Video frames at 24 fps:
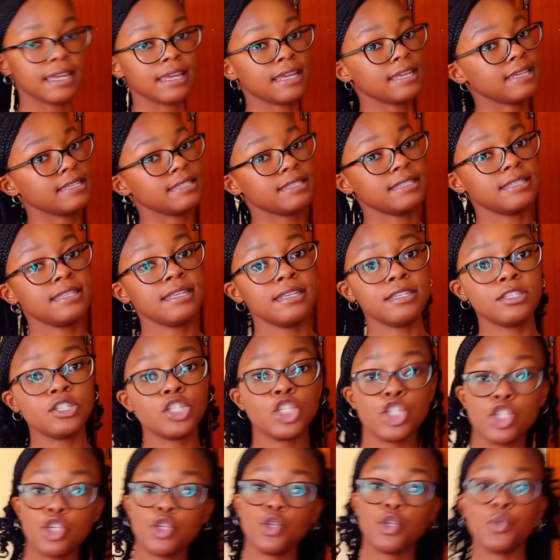is
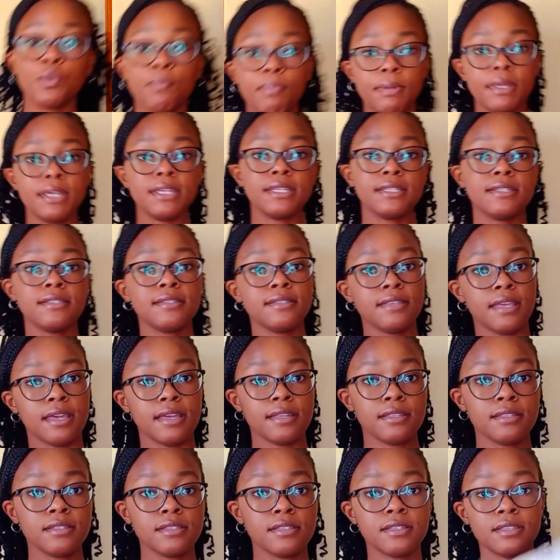this two-piece
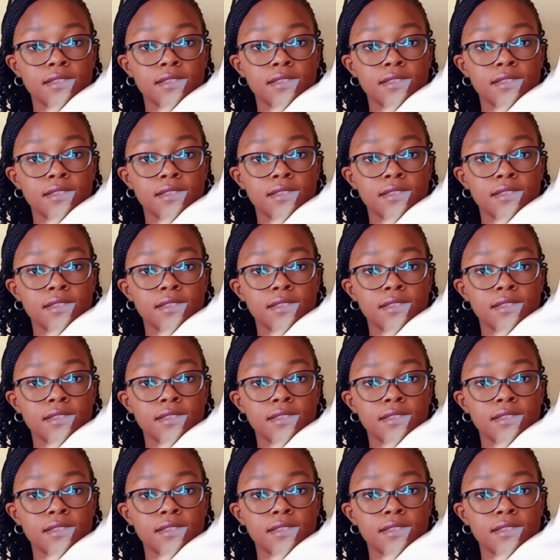set.